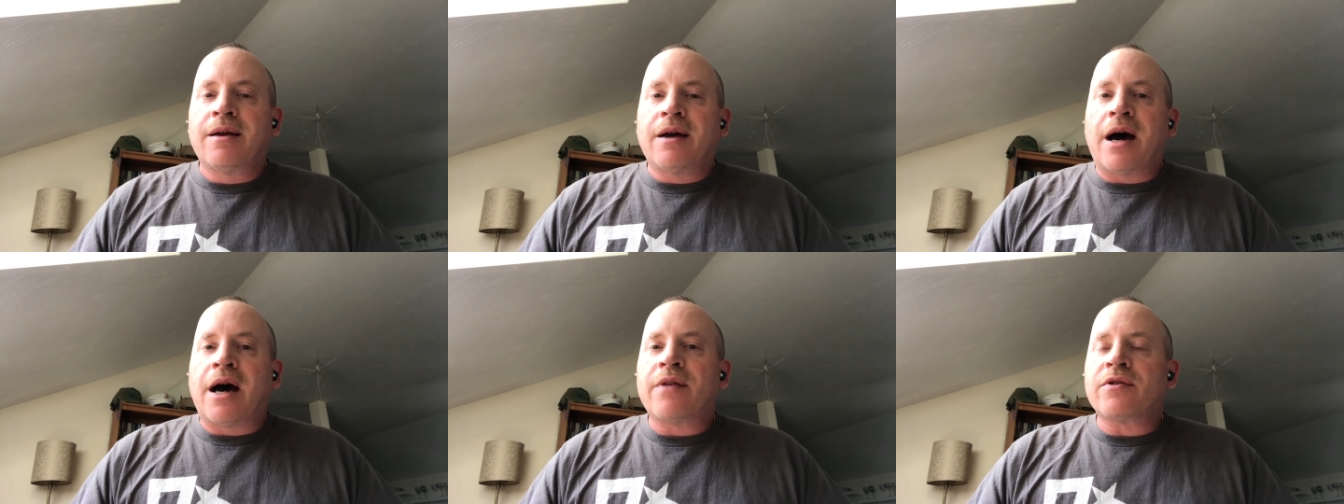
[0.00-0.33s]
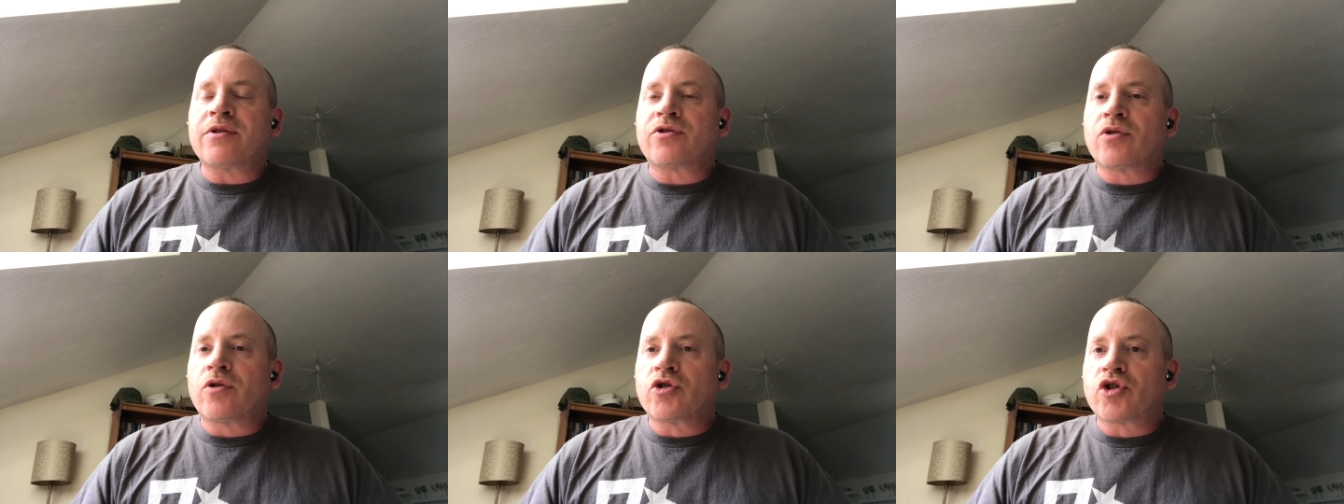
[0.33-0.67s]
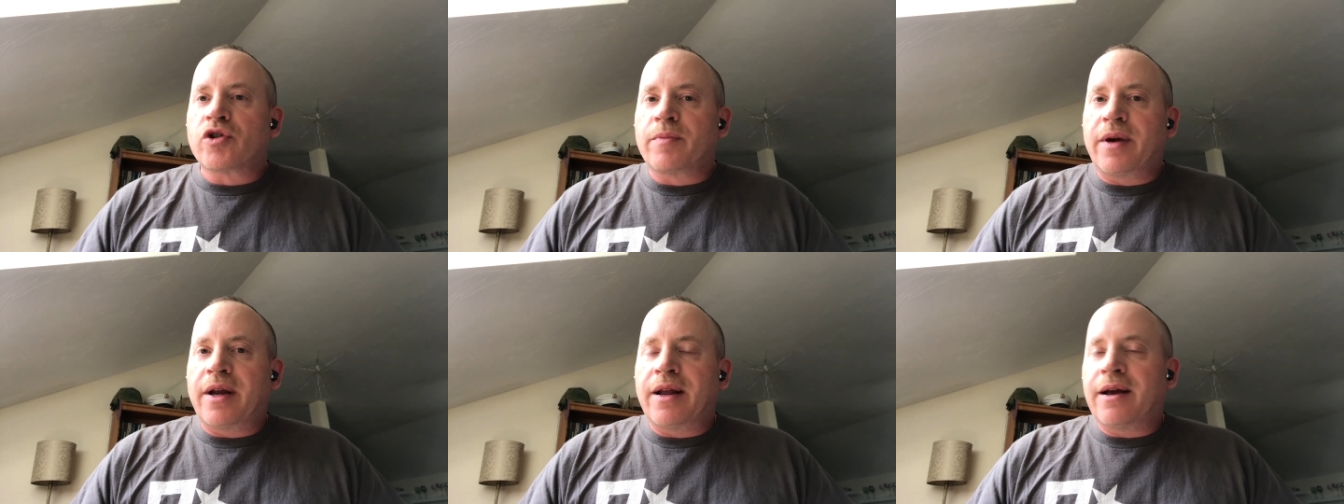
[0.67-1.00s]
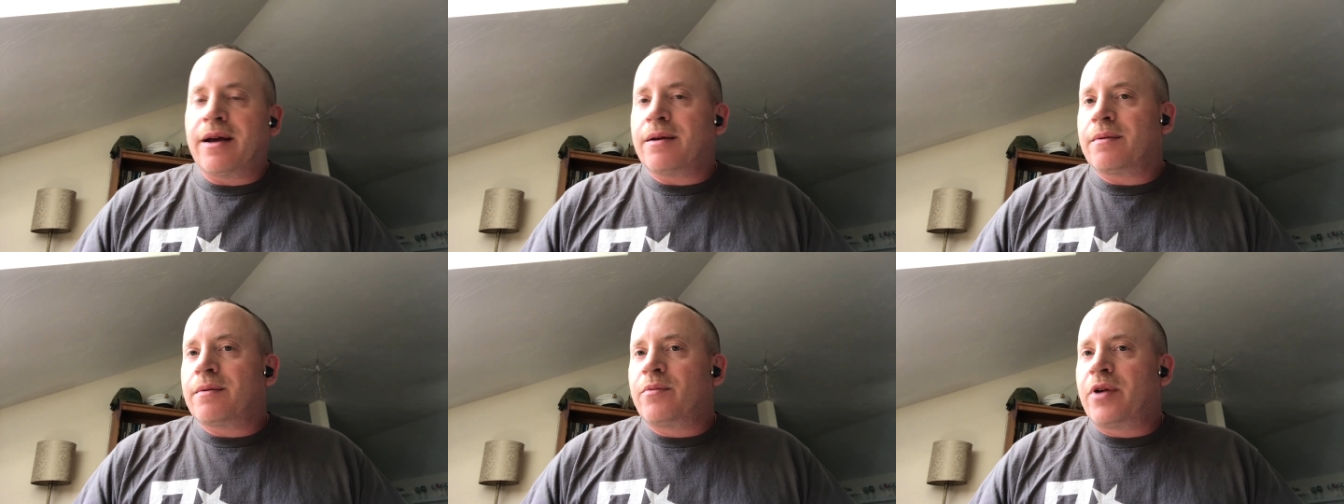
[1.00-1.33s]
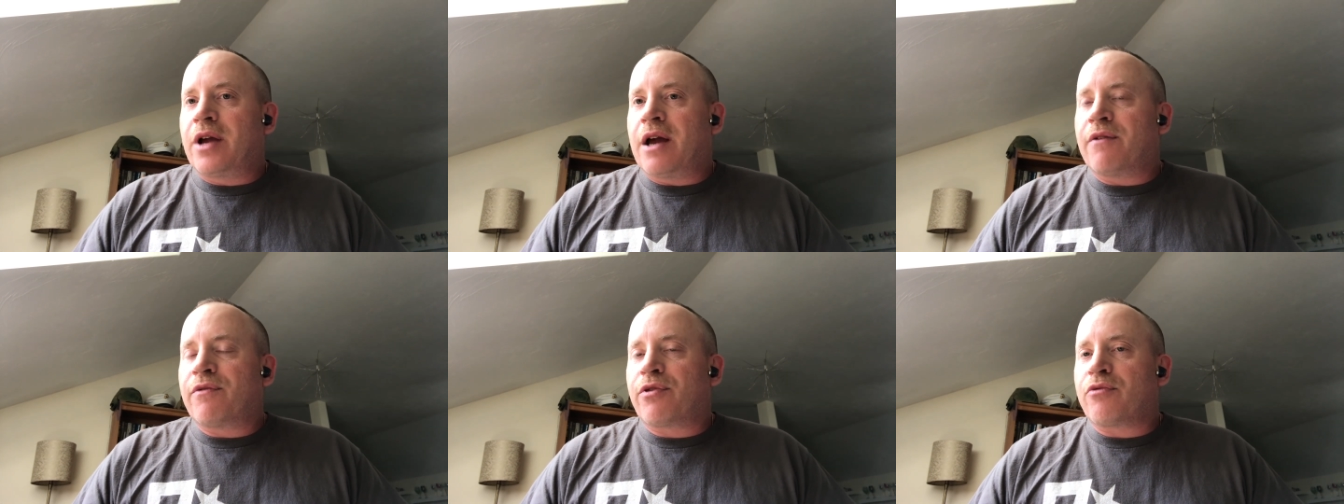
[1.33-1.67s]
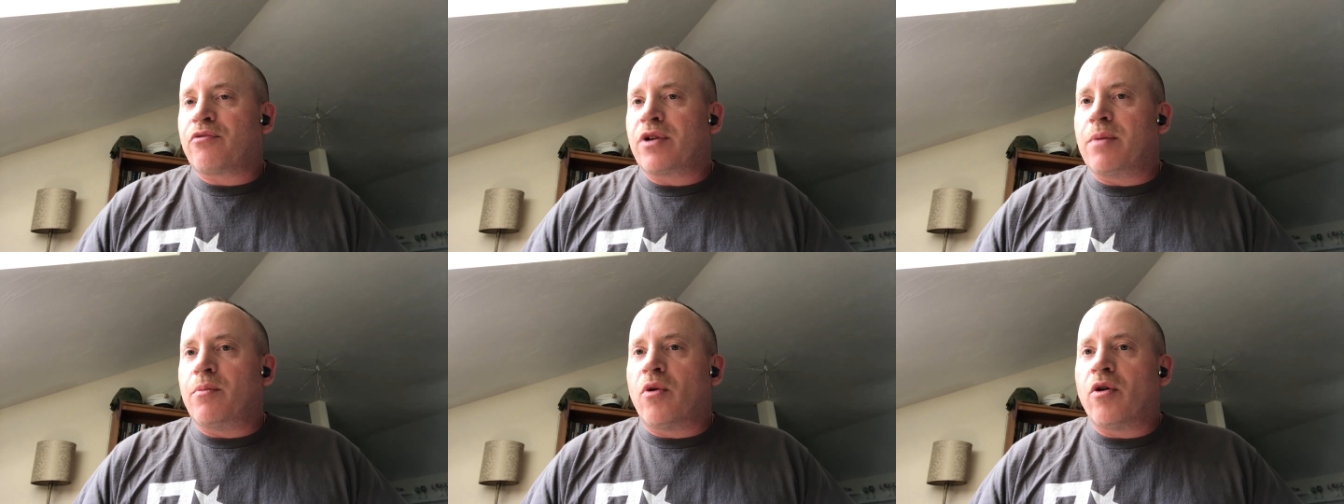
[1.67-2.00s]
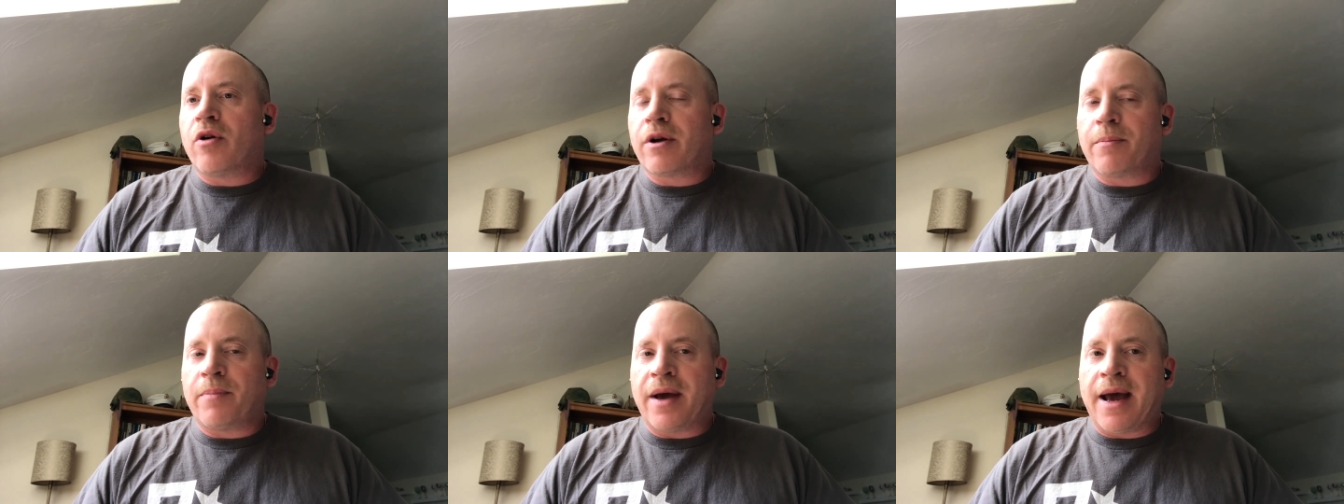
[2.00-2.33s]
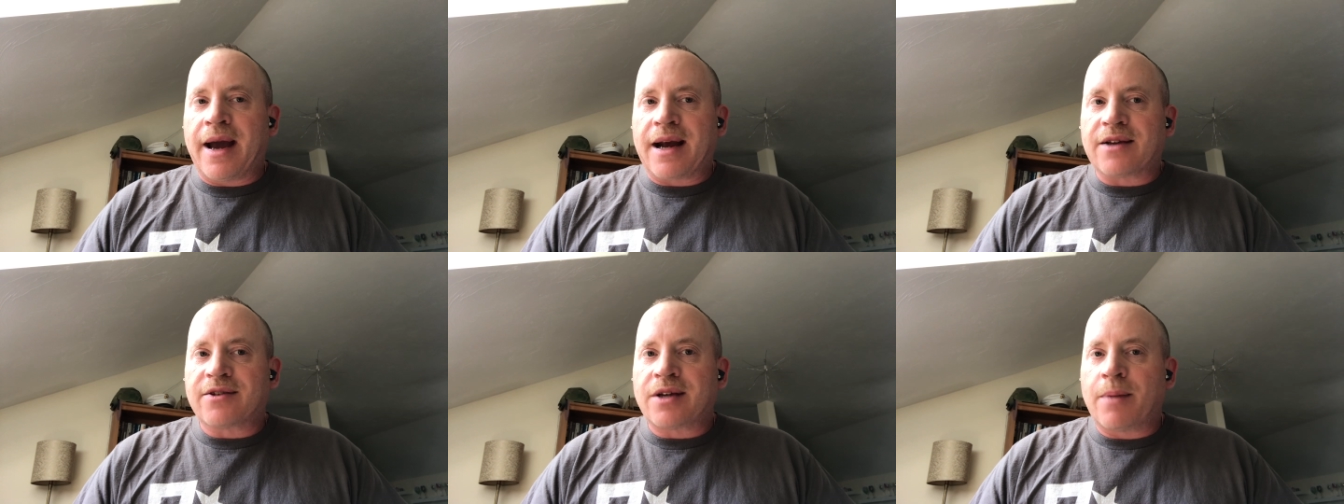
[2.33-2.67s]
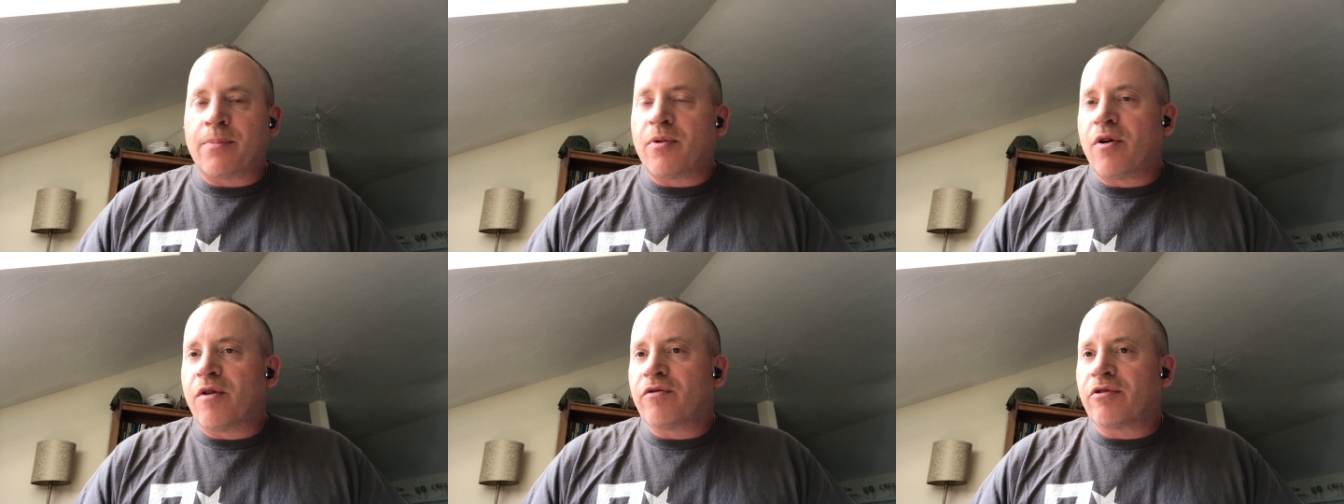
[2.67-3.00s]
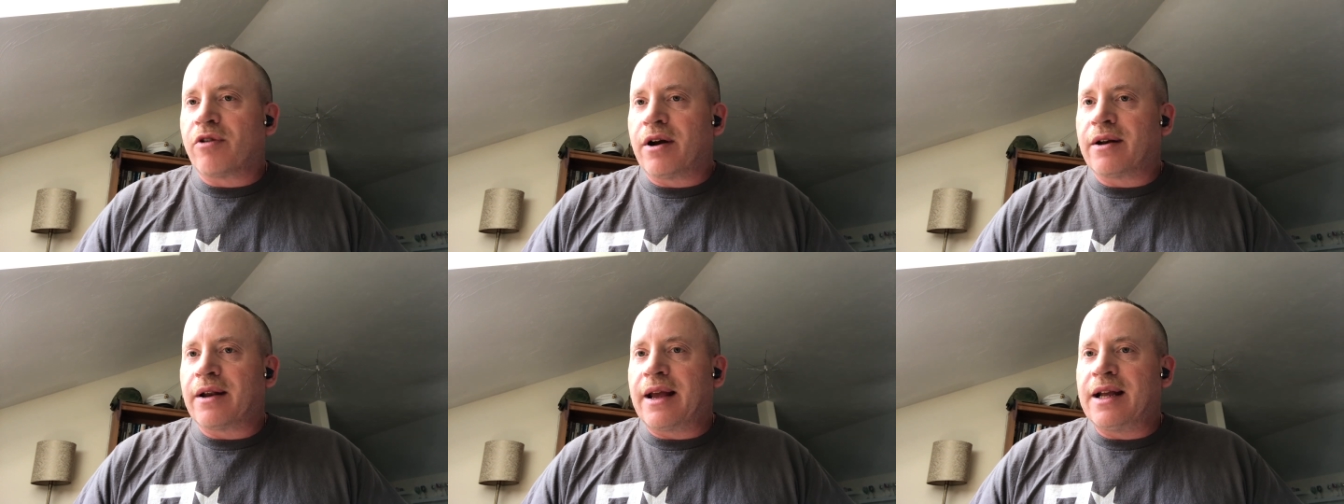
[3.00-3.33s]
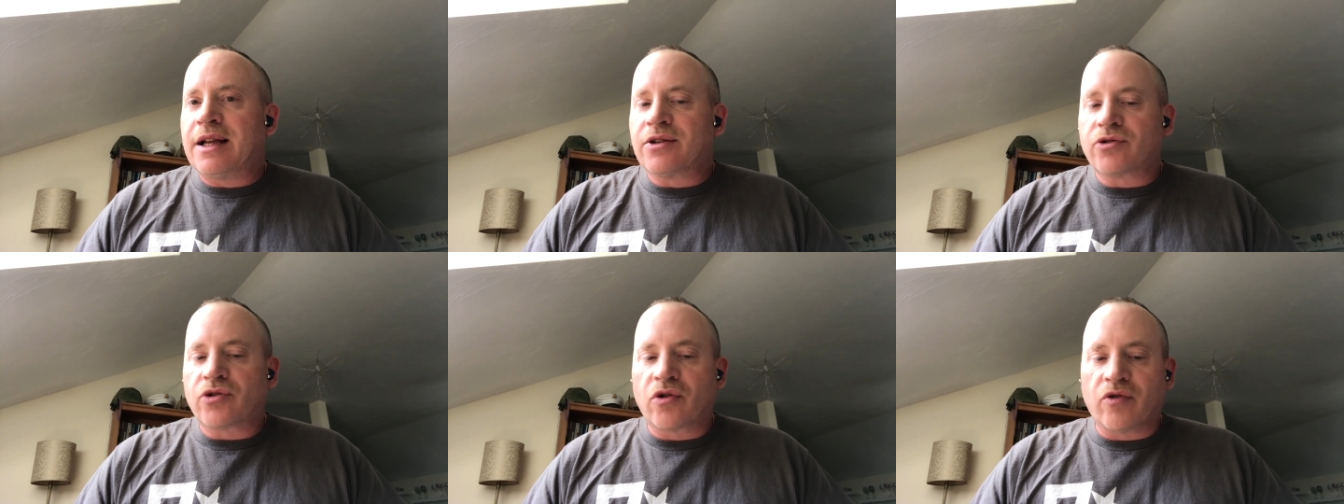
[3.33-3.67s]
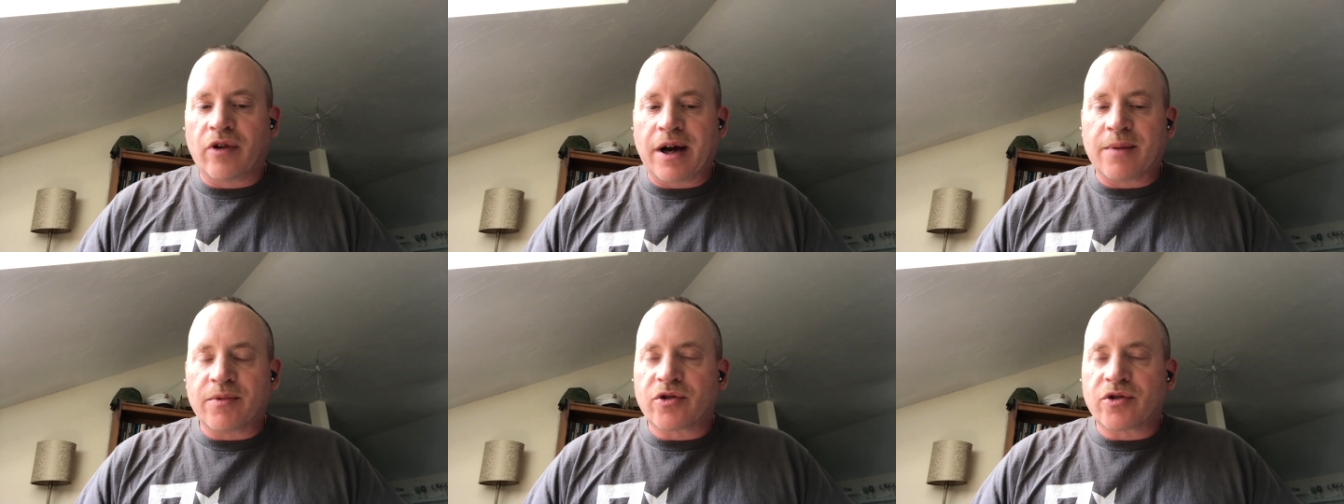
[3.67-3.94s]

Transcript: other social media, we have 3 more to back us up over on Instagram.